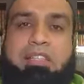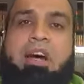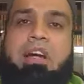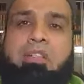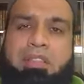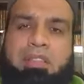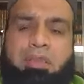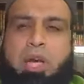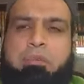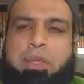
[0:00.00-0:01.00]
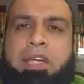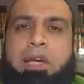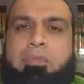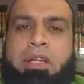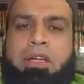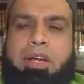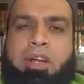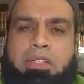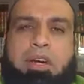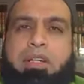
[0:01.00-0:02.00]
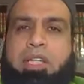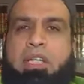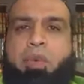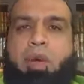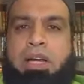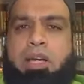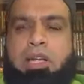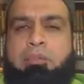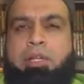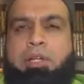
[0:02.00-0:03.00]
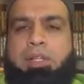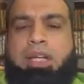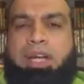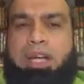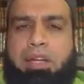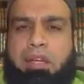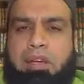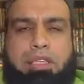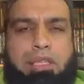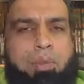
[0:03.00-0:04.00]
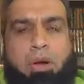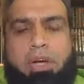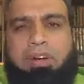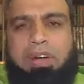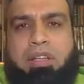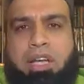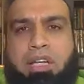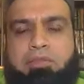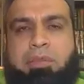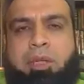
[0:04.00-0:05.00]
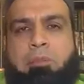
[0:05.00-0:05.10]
the donkey. Do not become a donkey. Why? Because anger is a part of our life.